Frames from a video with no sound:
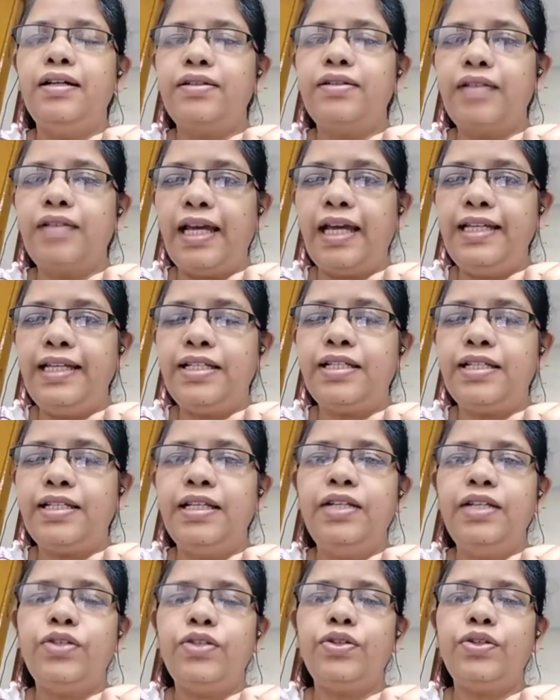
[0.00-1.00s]
rights
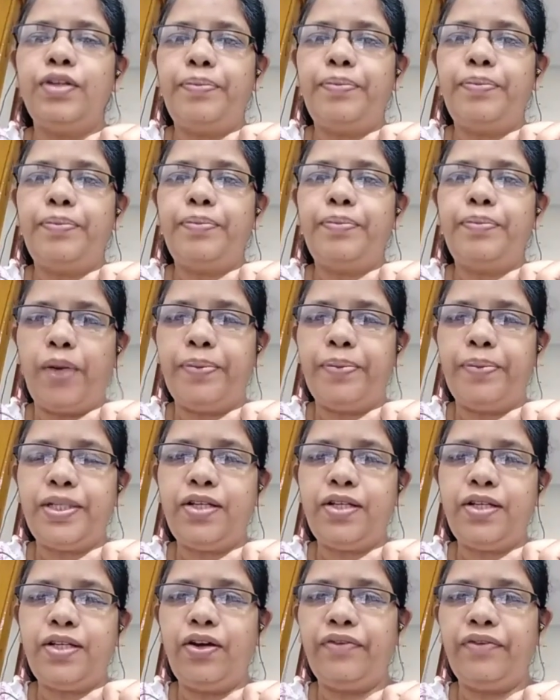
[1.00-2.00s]
to the property
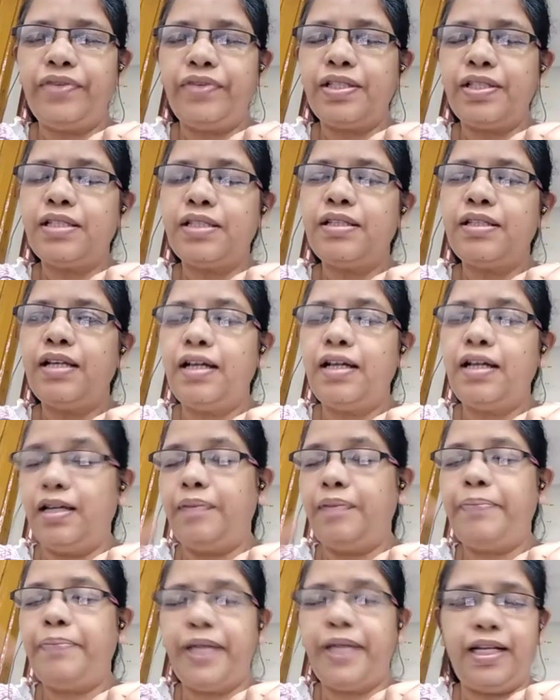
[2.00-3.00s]
of her
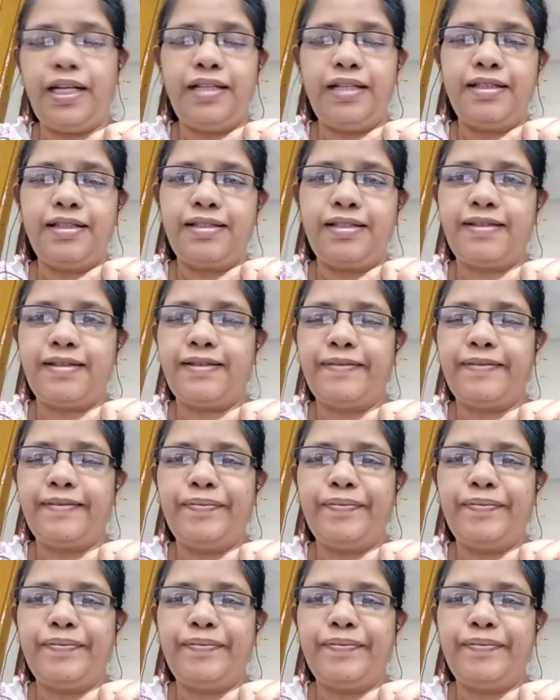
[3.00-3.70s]
parents.